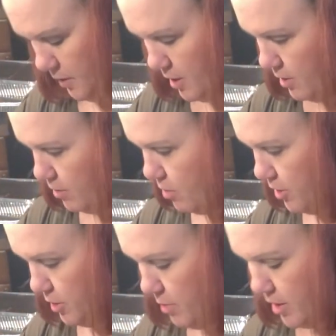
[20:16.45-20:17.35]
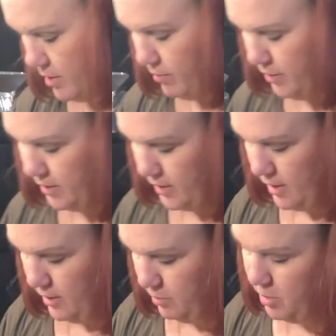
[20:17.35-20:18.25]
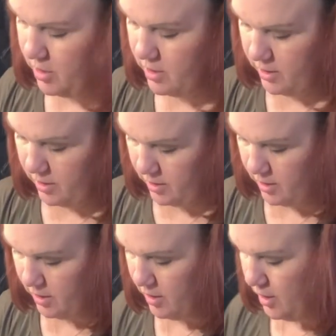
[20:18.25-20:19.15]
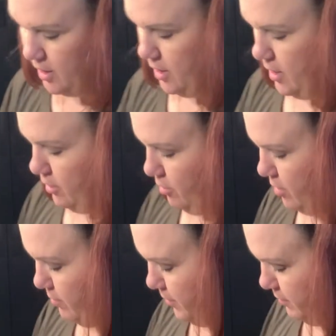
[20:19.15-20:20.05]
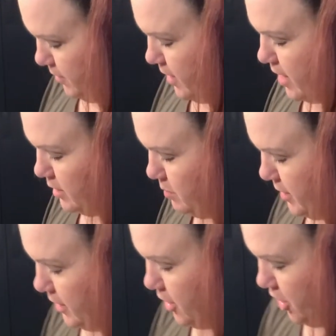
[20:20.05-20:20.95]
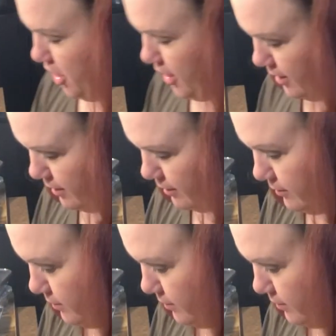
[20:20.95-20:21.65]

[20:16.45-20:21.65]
of course my oven telling me that 350 has been achieved.